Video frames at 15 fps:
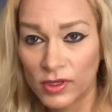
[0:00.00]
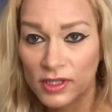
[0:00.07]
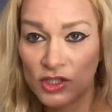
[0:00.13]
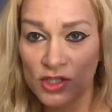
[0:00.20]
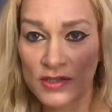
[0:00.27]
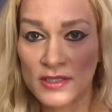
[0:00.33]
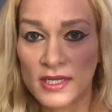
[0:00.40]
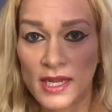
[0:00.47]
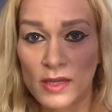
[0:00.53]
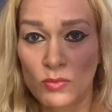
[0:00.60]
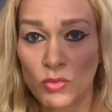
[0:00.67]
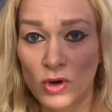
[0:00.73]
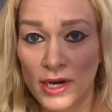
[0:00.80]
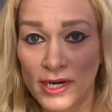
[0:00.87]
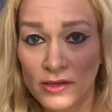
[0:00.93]
with just a
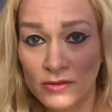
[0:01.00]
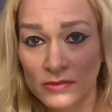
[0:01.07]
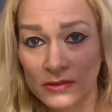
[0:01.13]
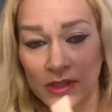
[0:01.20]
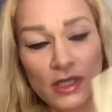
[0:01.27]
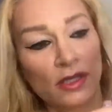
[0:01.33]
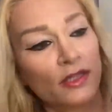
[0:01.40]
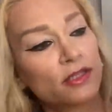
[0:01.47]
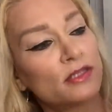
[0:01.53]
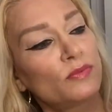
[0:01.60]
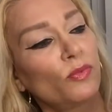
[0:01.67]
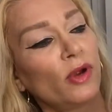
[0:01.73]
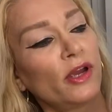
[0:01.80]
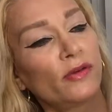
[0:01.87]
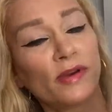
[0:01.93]
brown, this
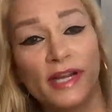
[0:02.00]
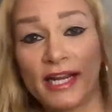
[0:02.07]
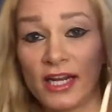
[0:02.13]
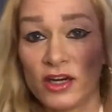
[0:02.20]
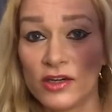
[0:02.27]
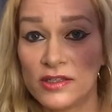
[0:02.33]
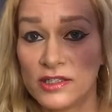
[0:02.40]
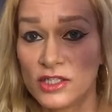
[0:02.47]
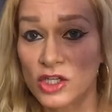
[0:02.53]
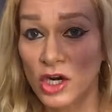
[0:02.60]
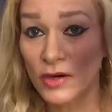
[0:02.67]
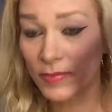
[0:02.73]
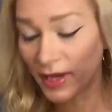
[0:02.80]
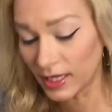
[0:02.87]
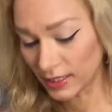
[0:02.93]
brown right here in the
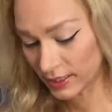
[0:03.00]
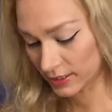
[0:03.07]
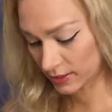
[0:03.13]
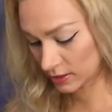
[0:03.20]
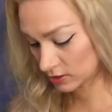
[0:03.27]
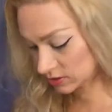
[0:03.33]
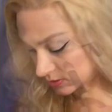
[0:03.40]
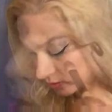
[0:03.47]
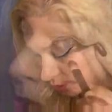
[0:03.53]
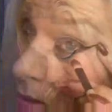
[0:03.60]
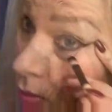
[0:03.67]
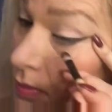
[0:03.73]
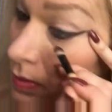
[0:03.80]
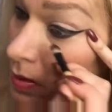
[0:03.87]
Tarte palette, and just go.